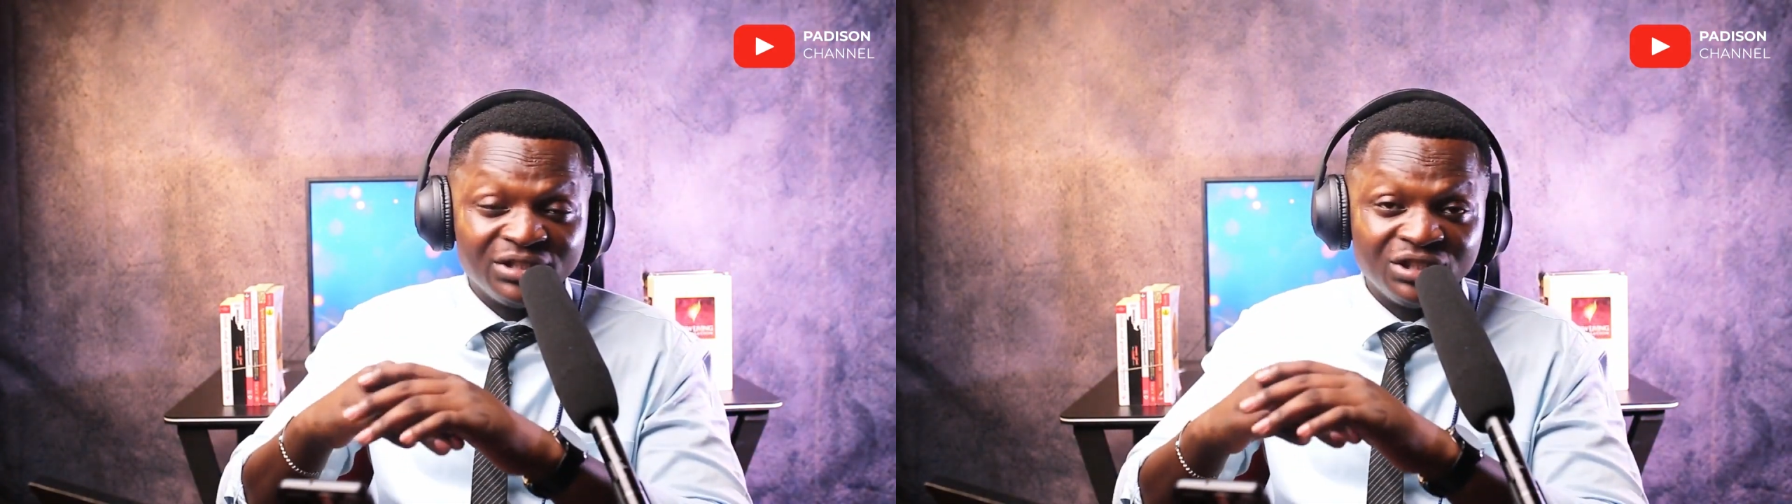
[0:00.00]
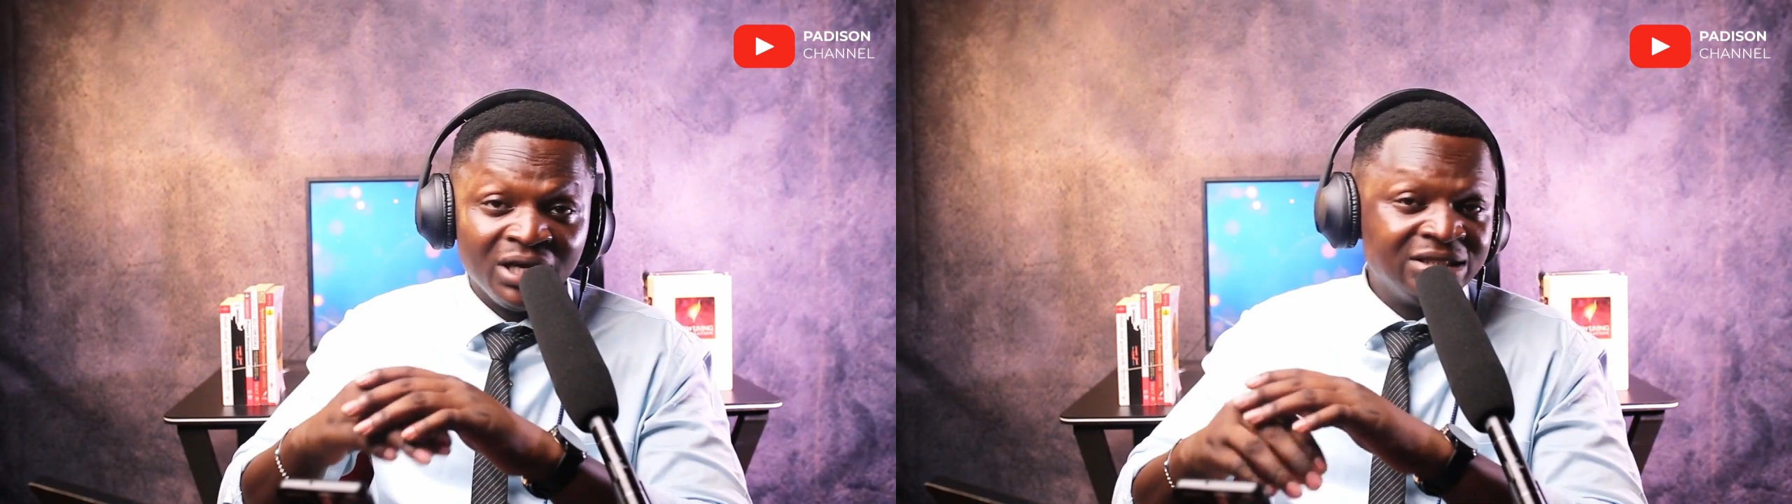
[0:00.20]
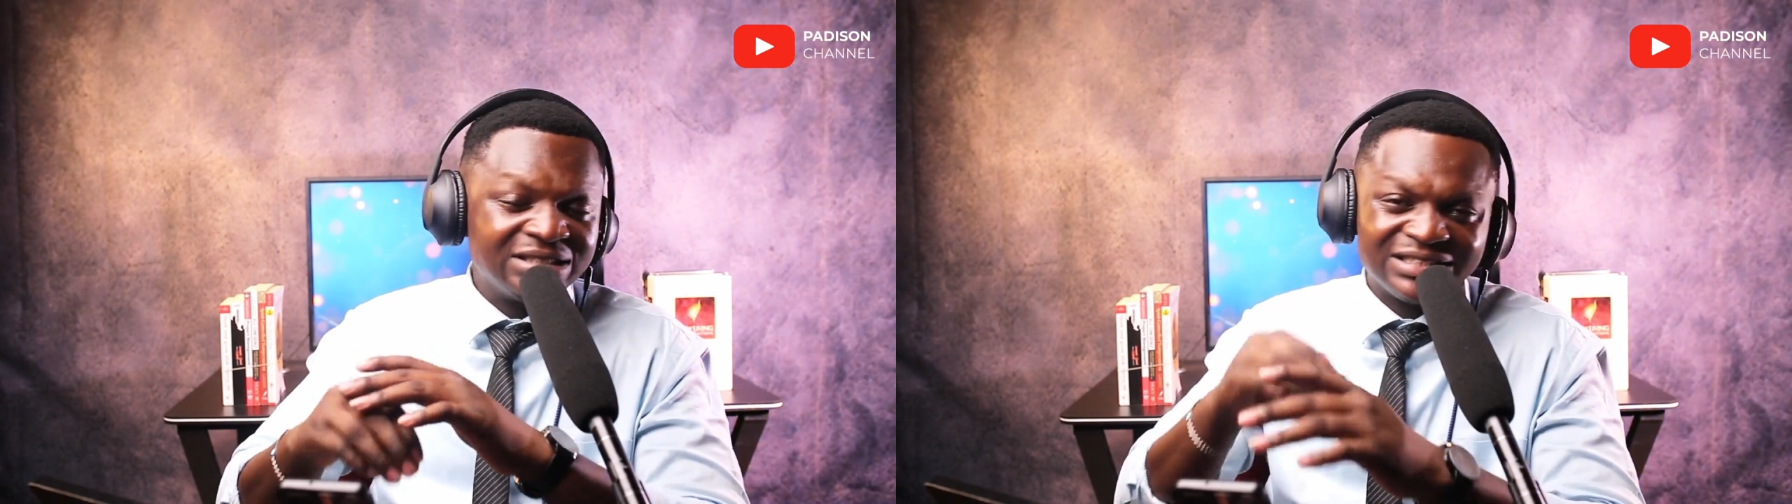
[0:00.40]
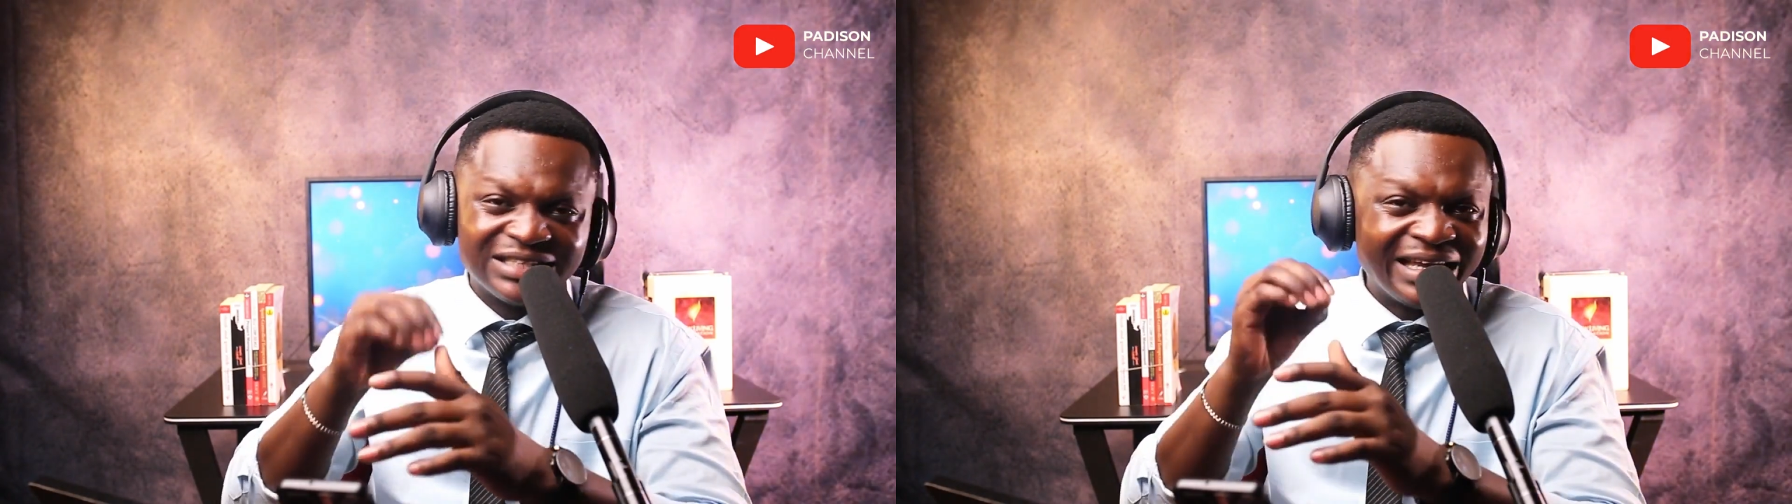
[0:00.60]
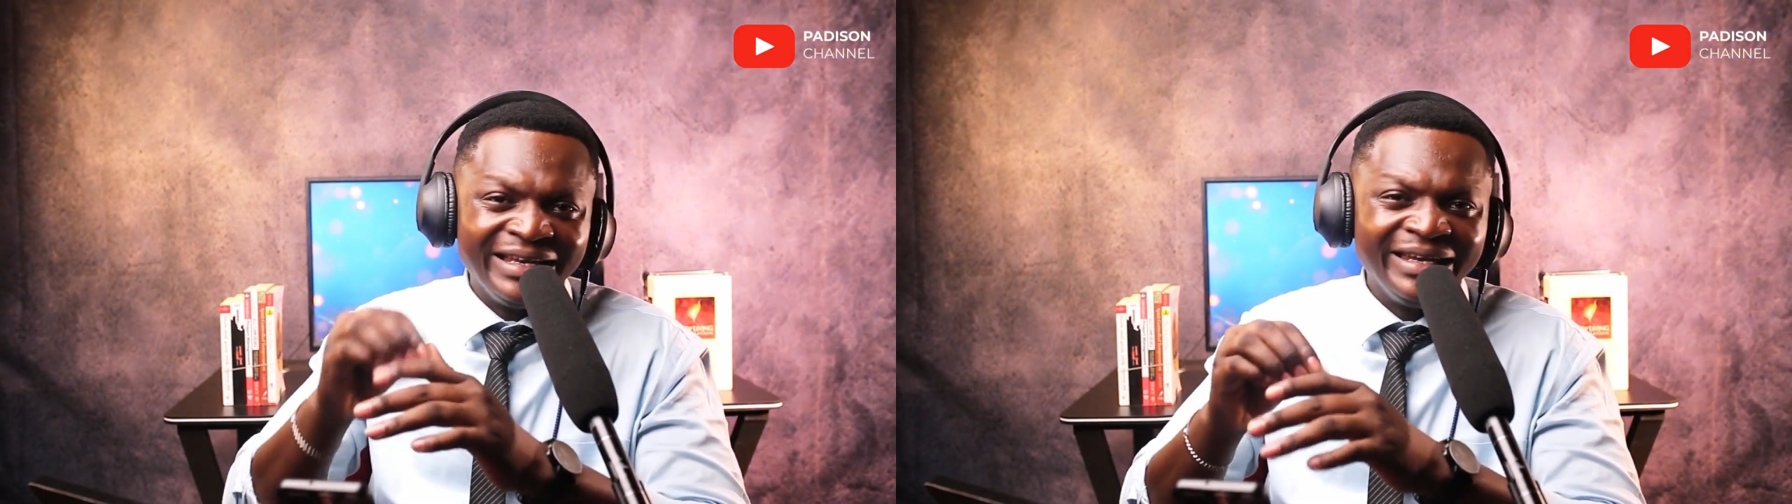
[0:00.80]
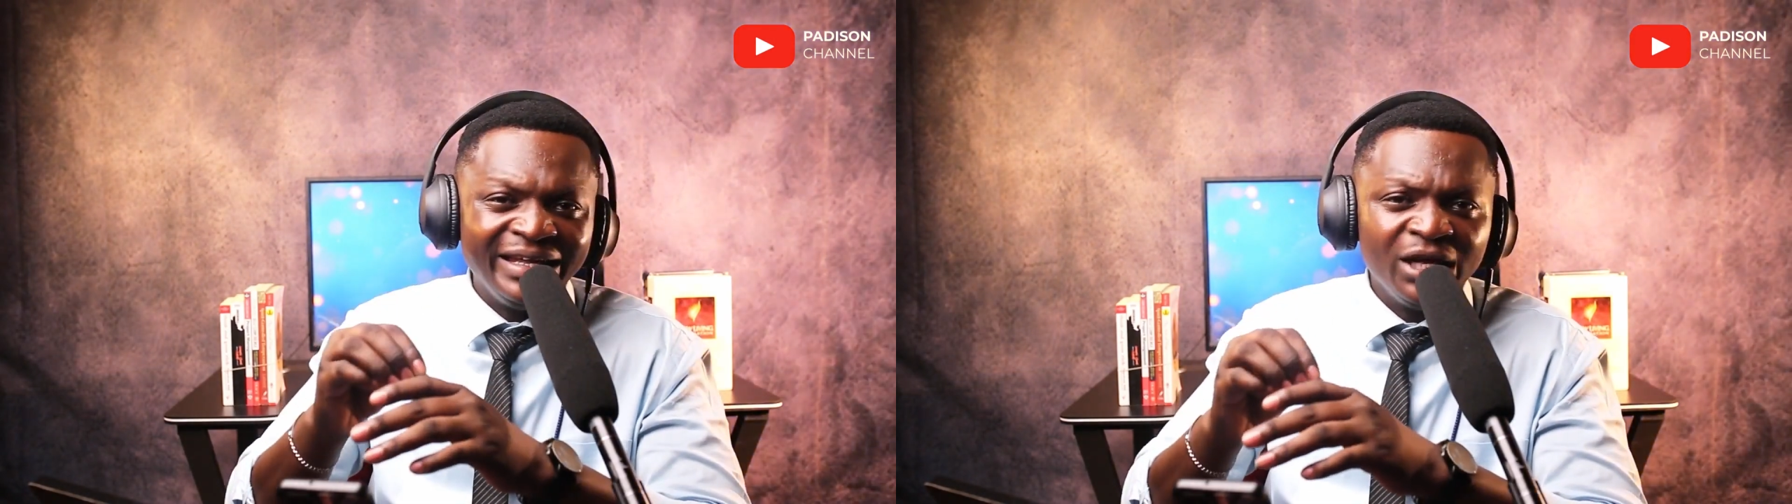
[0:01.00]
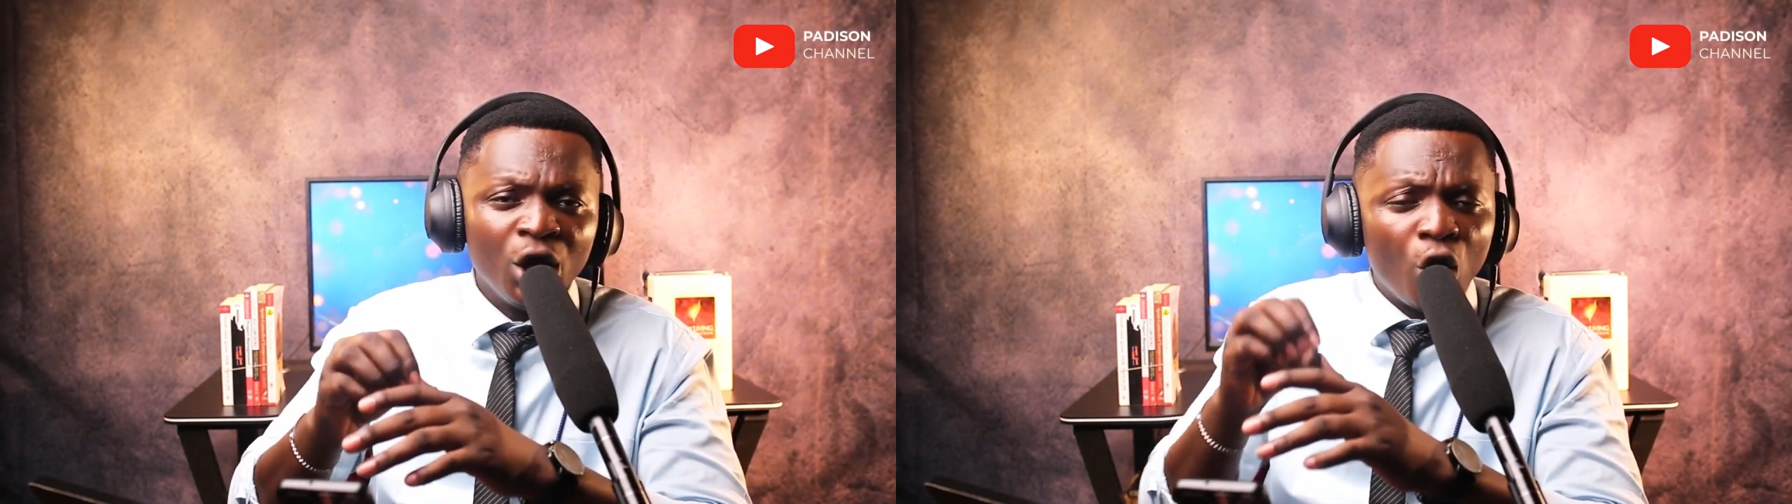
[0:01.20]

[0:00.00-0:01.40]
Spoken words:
change suddenly